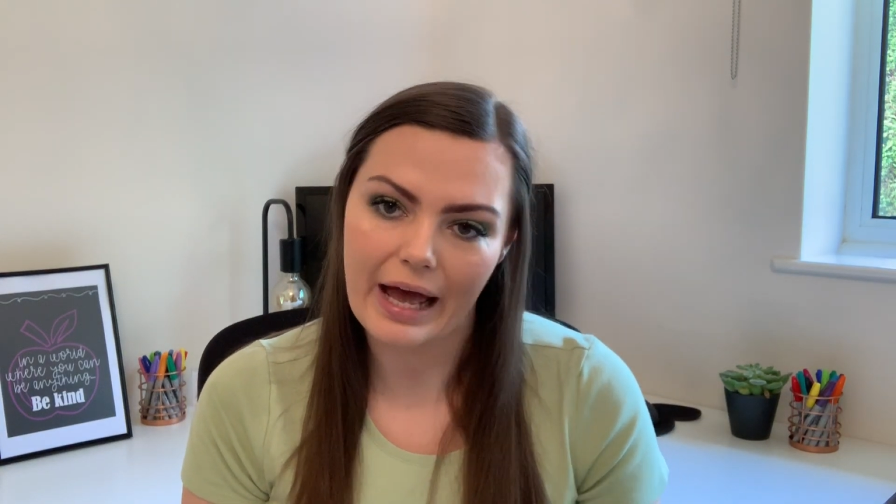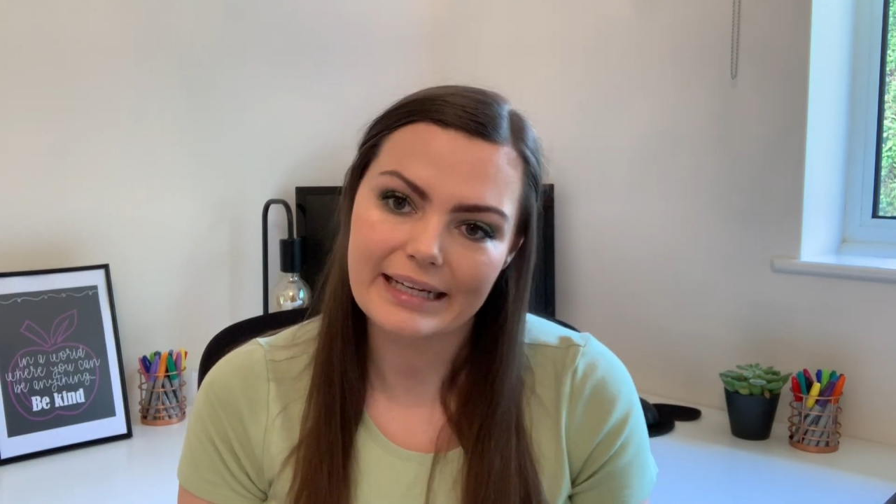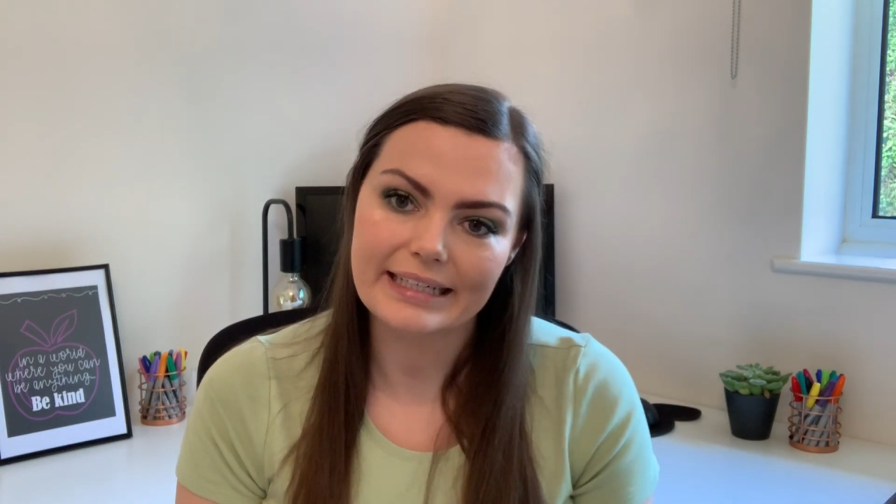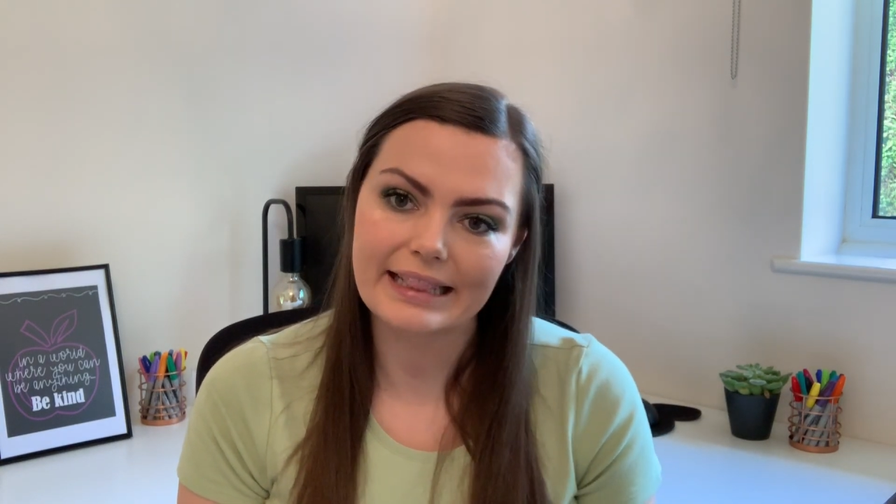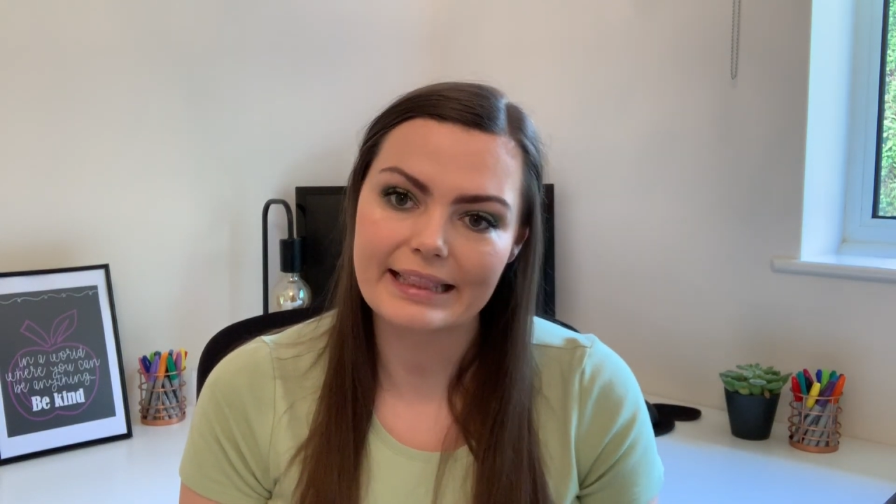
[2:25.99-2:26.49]

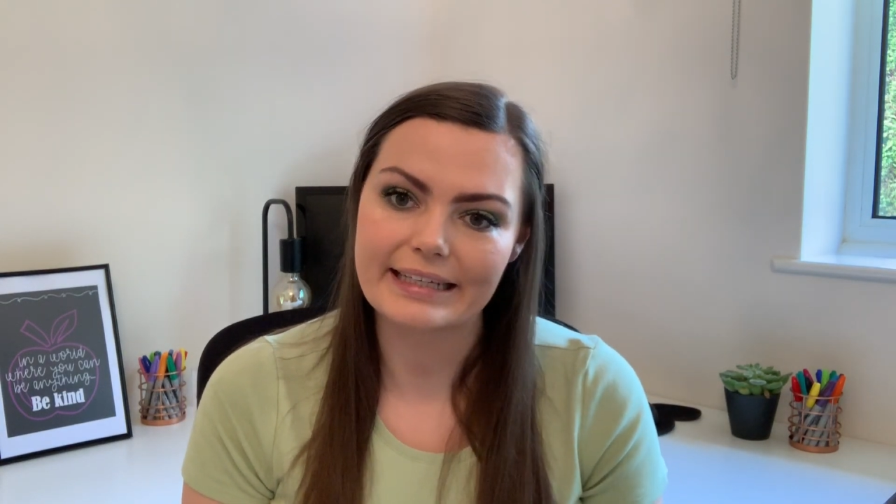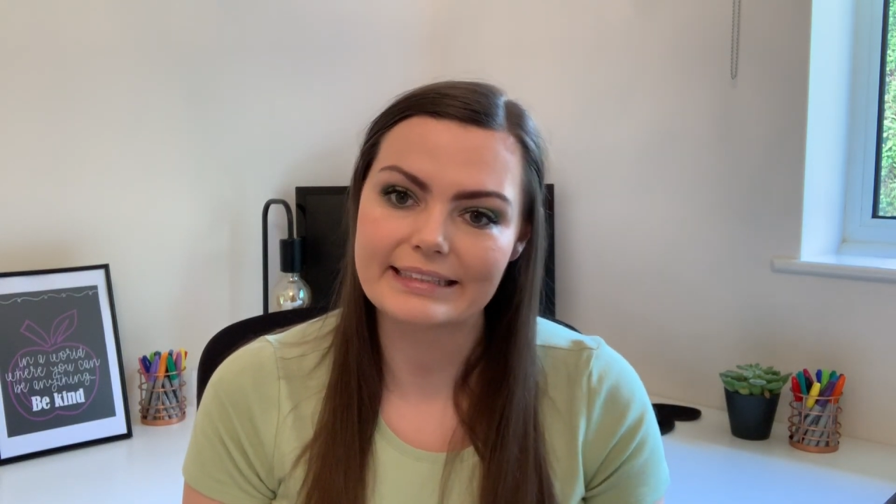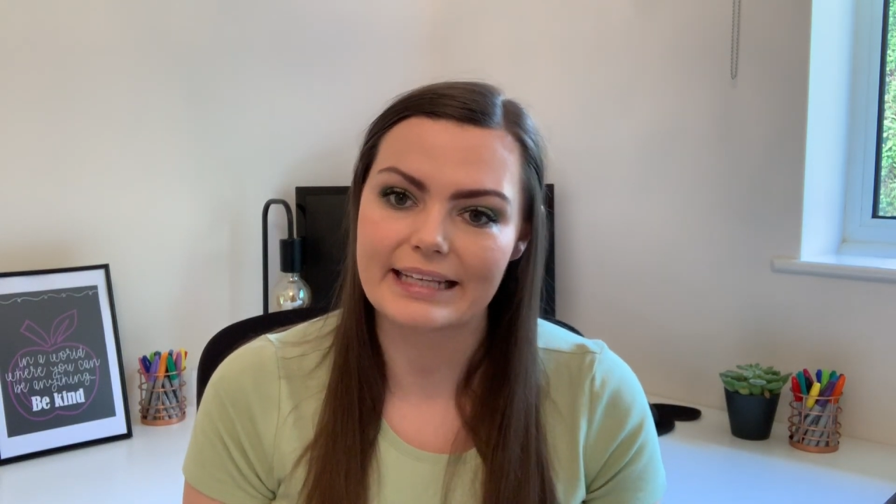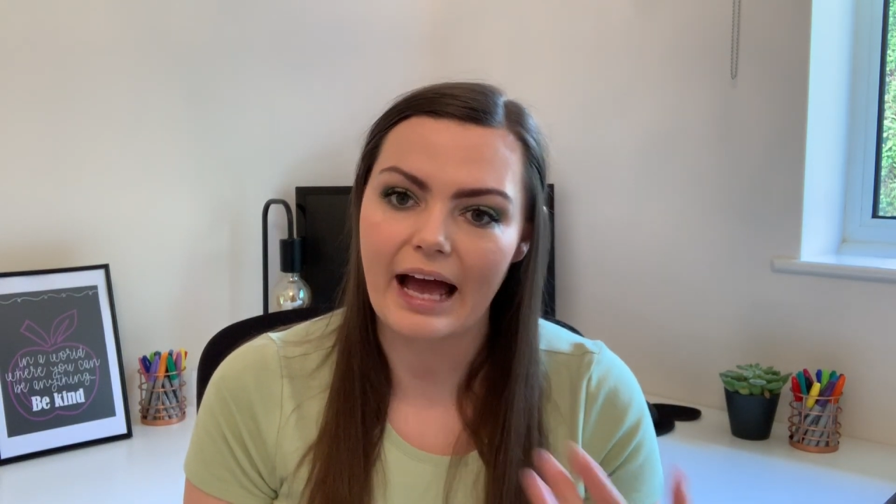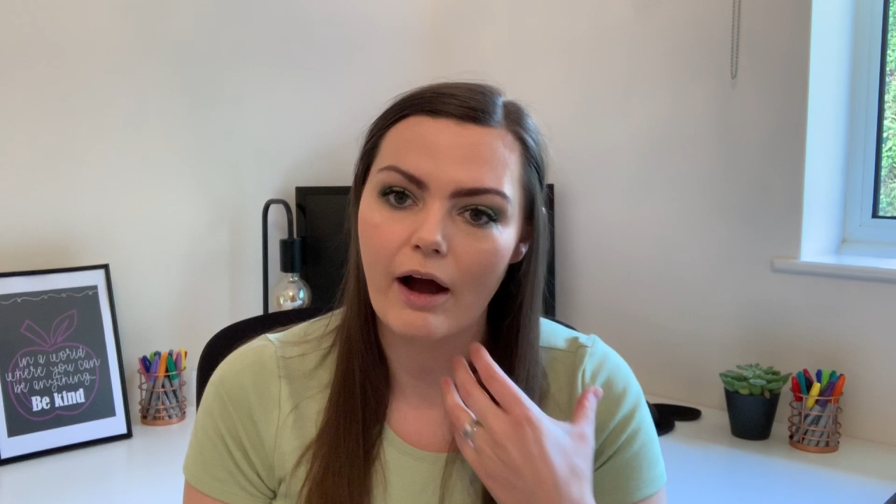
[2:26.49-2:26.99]
handing
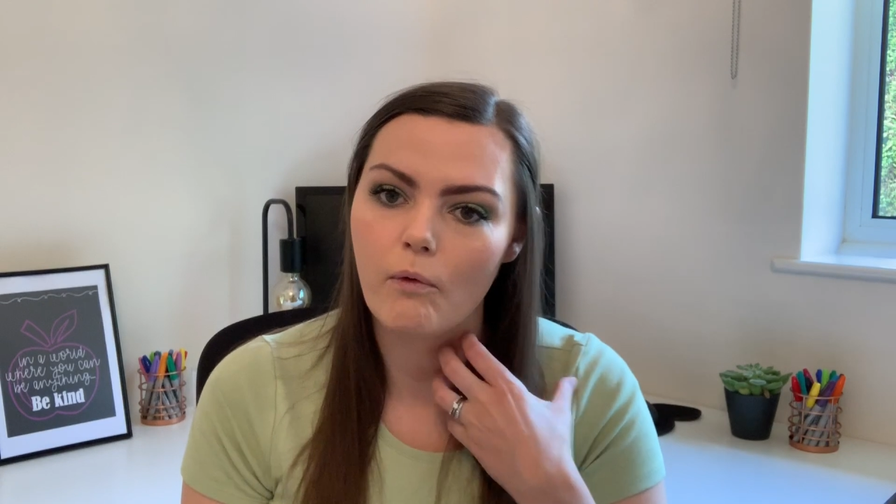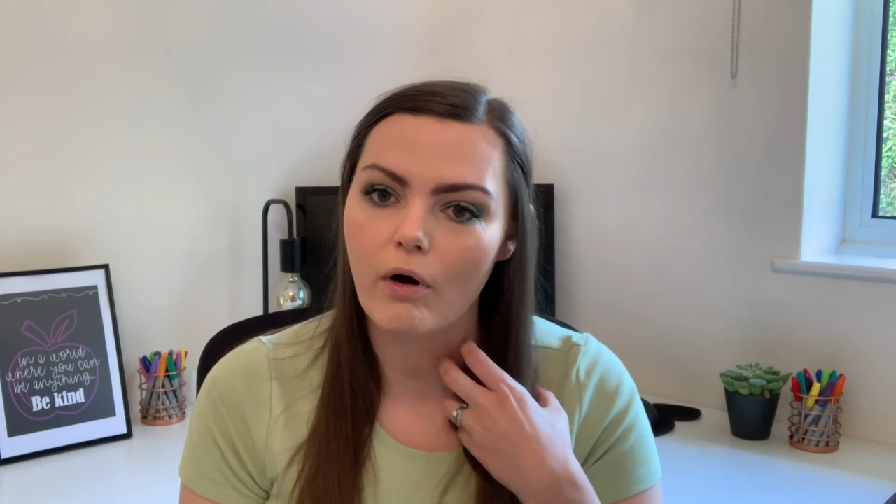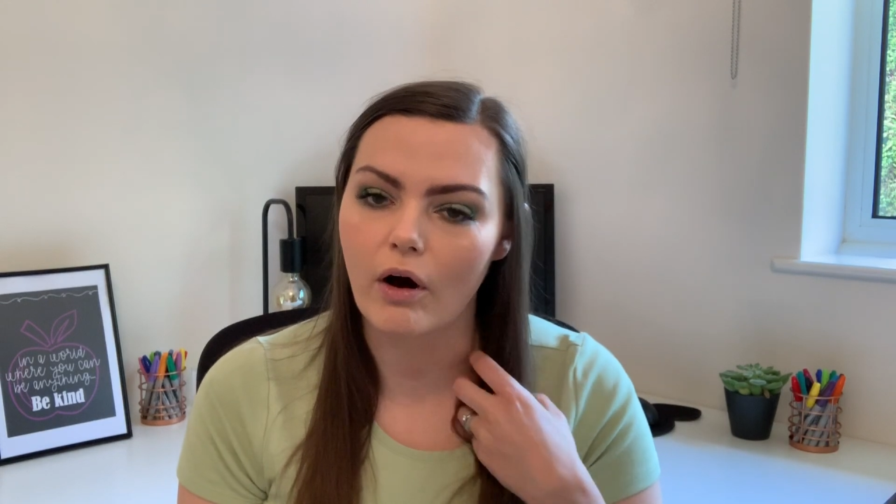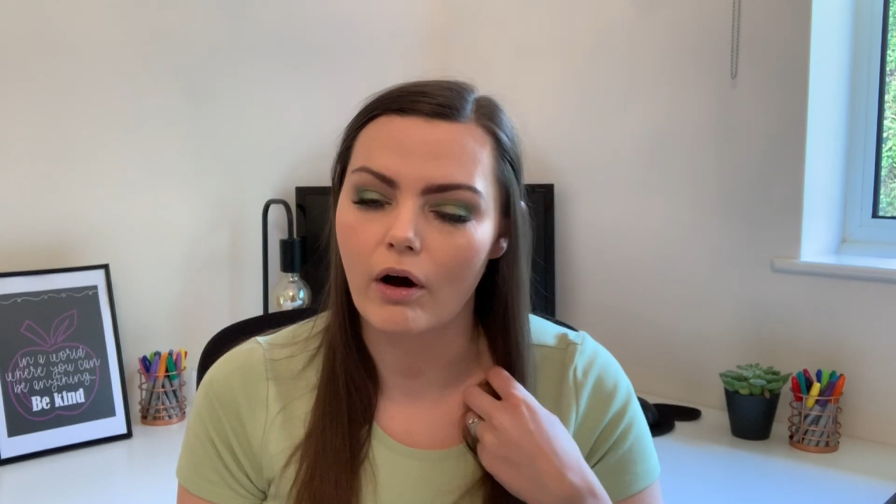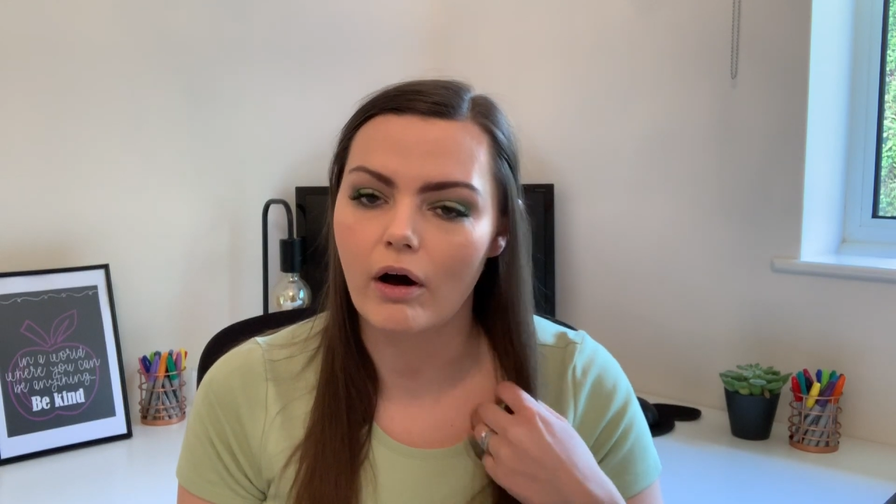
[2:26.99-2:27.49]
things out,
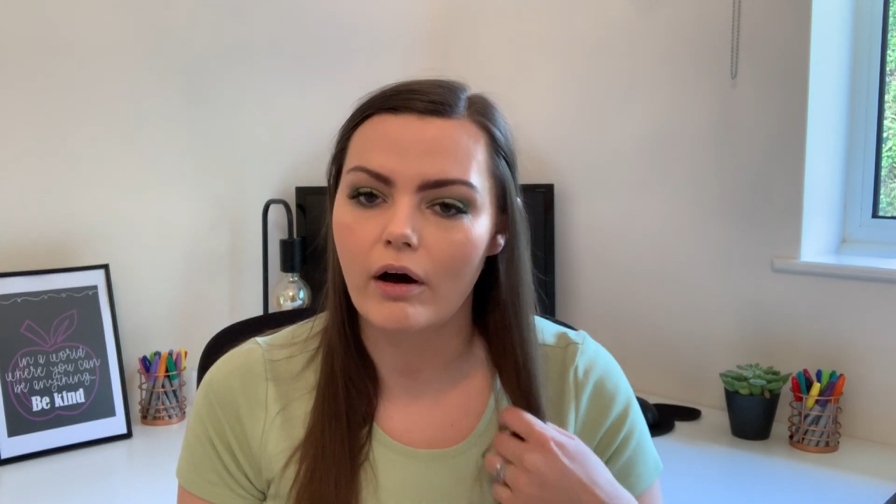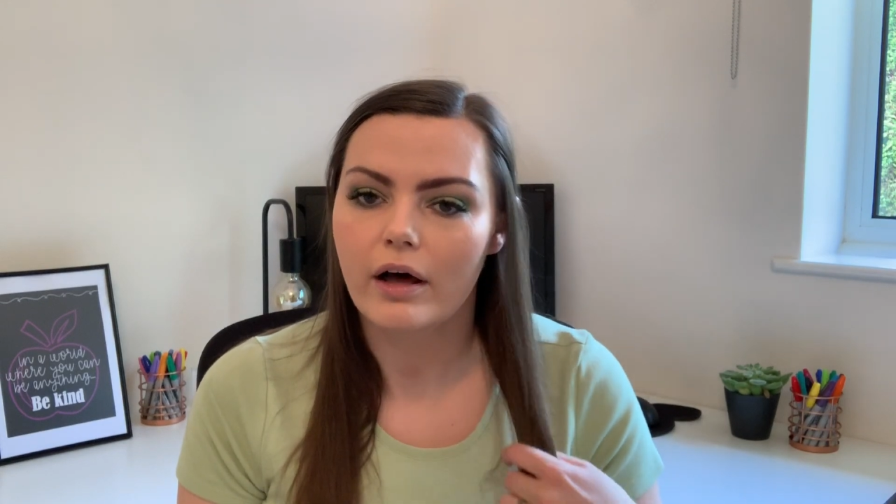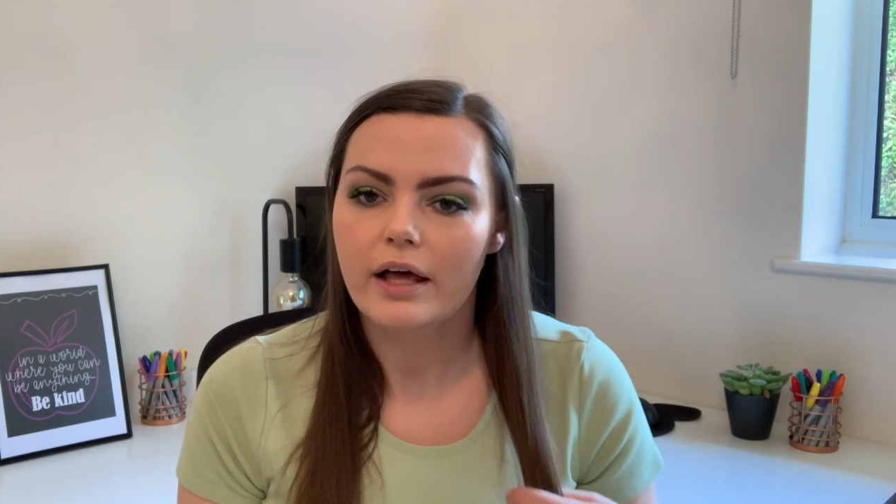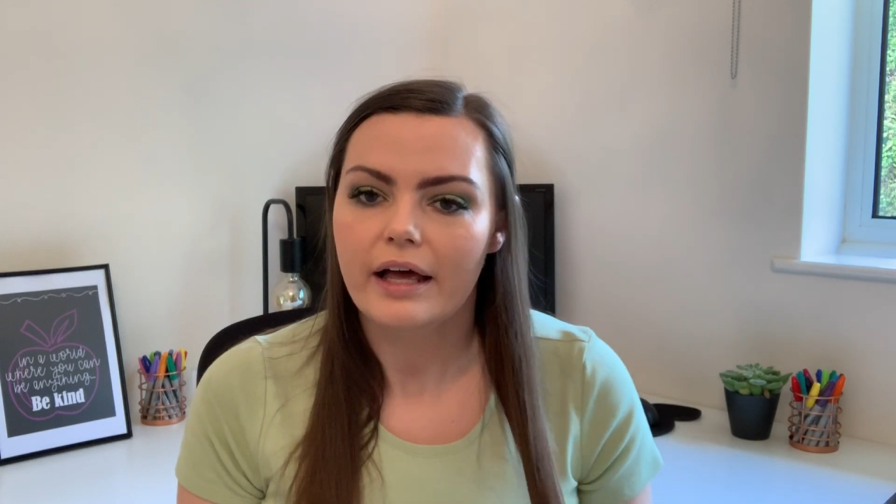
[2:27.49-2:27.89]
or,